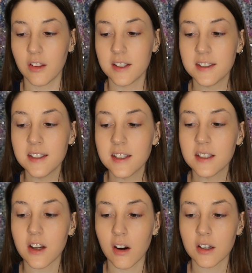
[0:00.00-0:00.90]
This is the
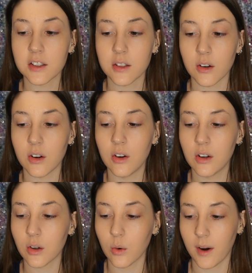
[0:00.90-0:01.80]
dark
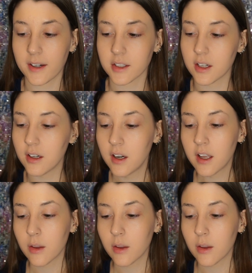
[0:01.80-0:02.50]
circle corrector,